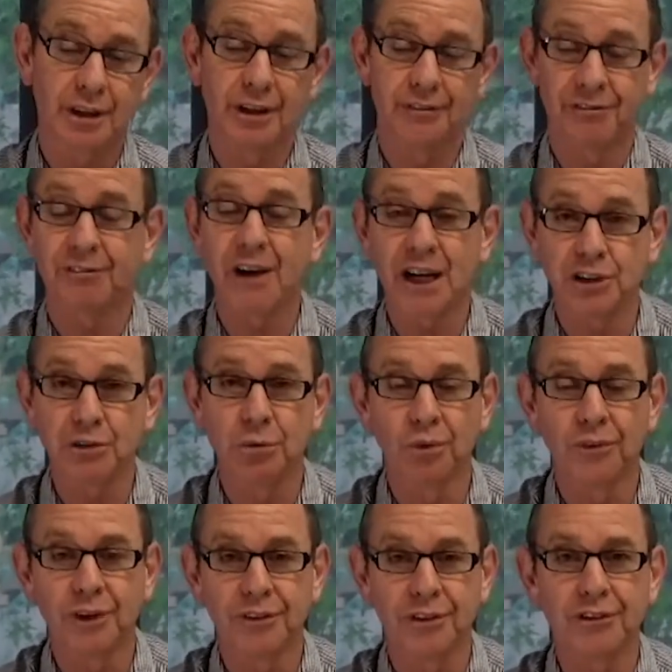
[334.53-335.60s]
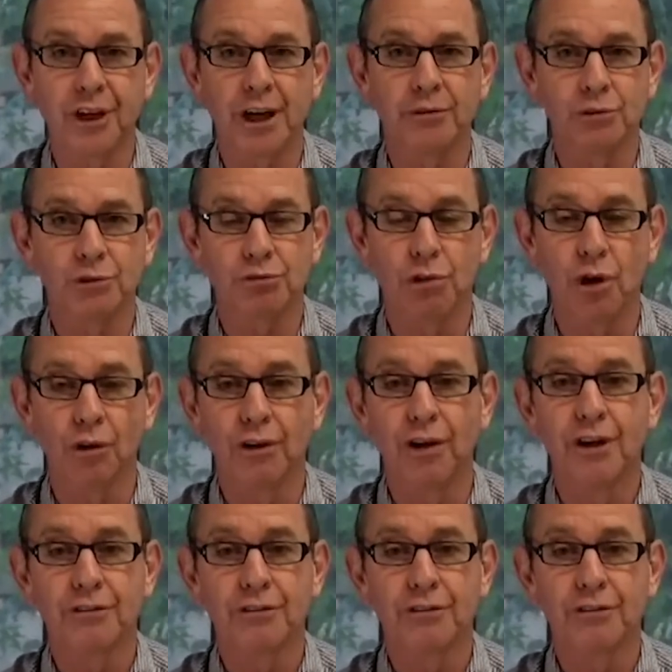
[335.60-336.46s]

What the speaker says: factual that the date was wrong.